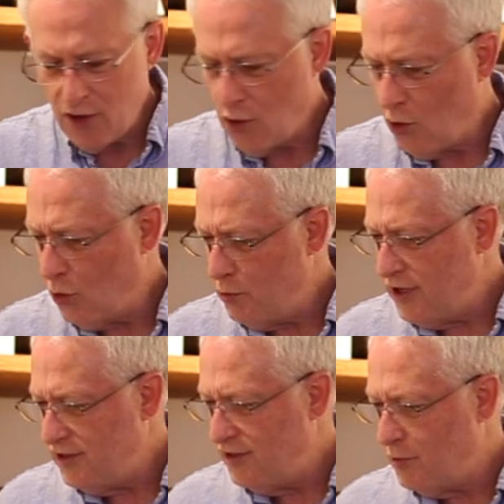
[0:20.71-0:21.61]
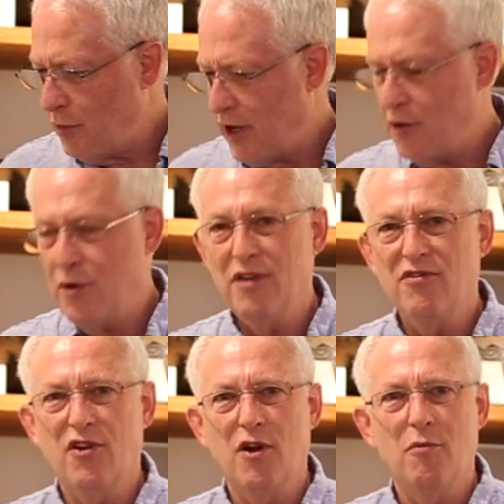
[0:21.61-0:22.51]
Old Pieces of Pottery
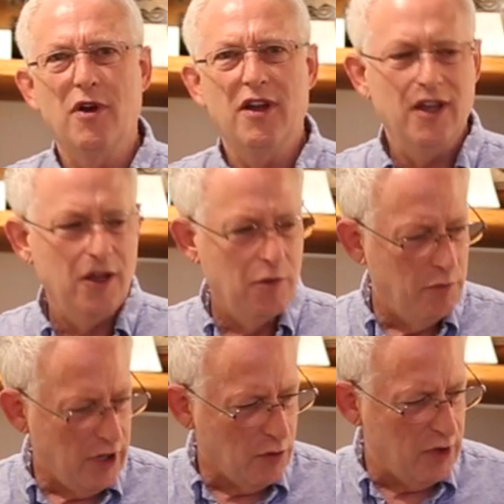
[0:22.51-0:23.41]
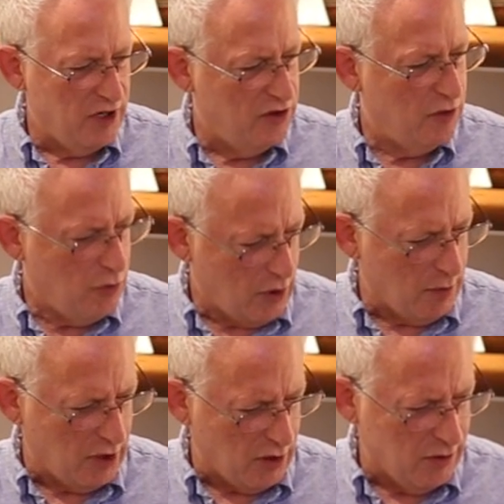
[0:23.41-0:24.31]
from Picuris
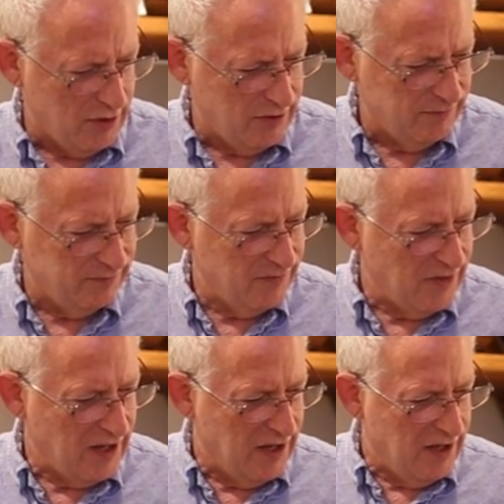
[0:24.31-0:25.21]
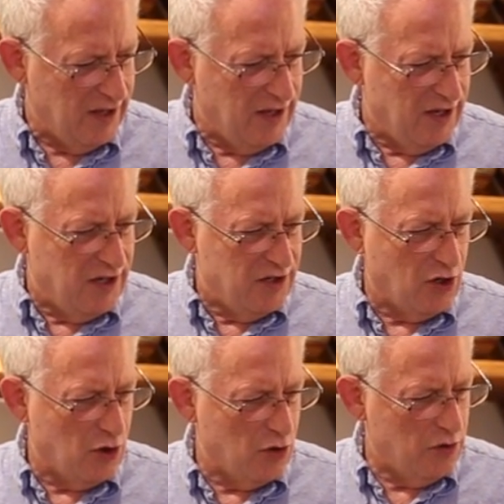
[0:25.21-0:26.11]
Pueblo.
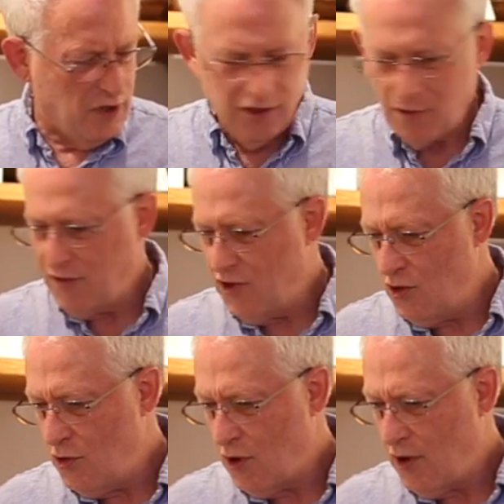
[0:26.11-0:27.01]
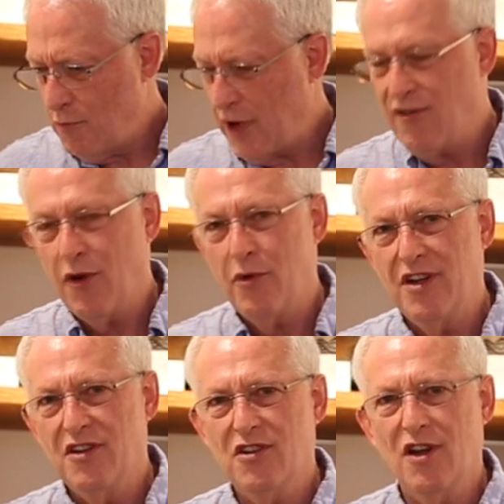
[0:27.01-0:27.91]
So some of you may have already
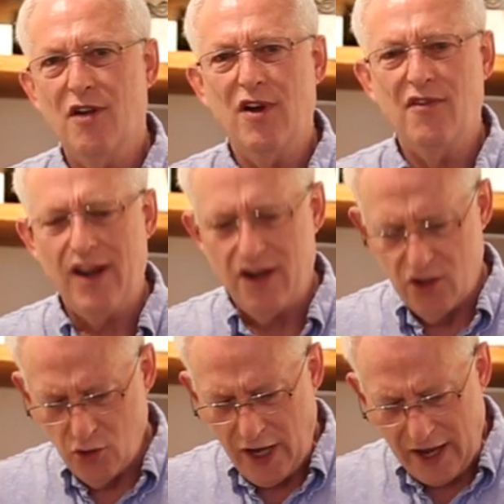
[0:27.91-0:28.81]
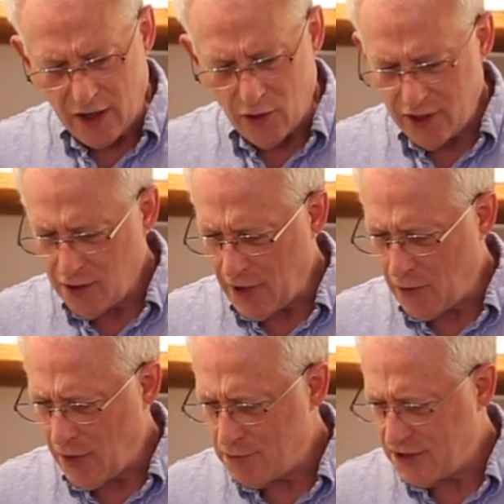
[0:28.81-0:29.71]
discovered I've added a new category to my
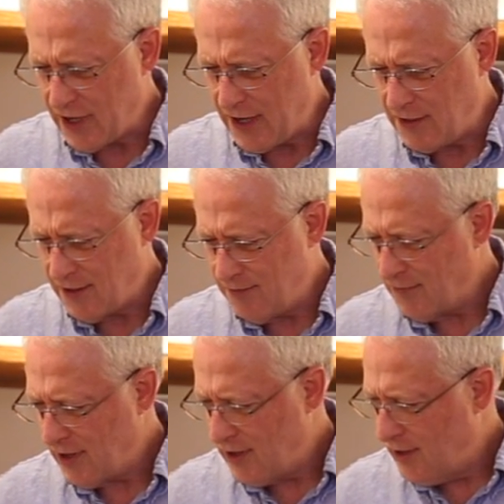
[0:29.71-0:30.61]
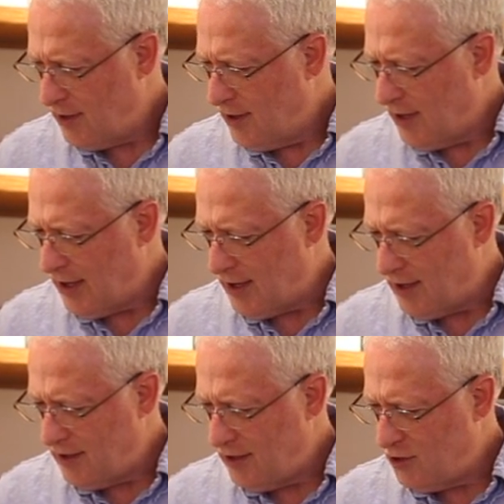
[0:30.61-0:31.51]
website,
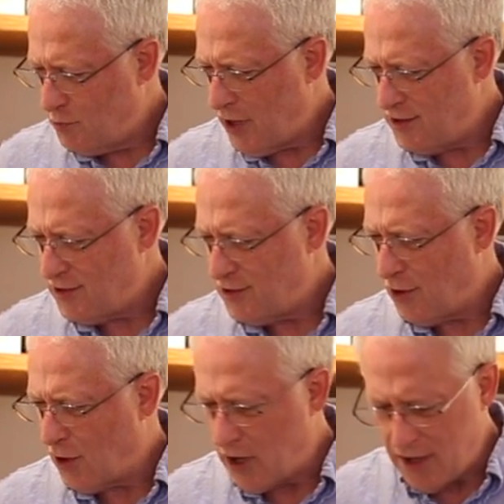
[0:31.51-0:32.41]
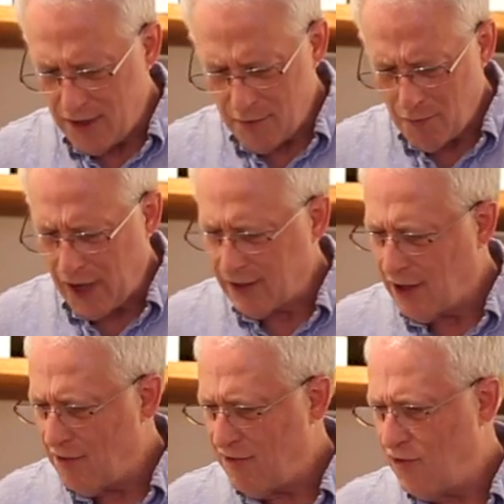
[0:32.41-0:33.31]
and it's based on my
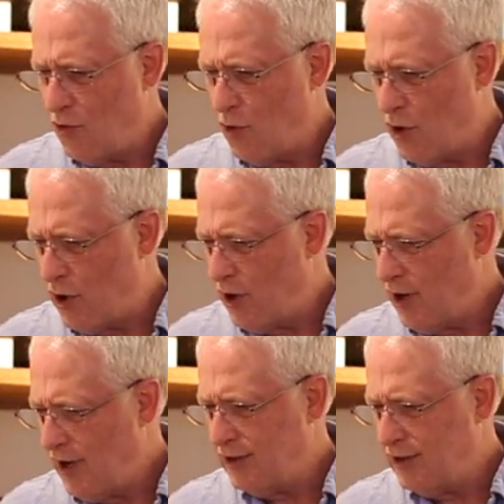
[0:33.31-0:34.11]
love for a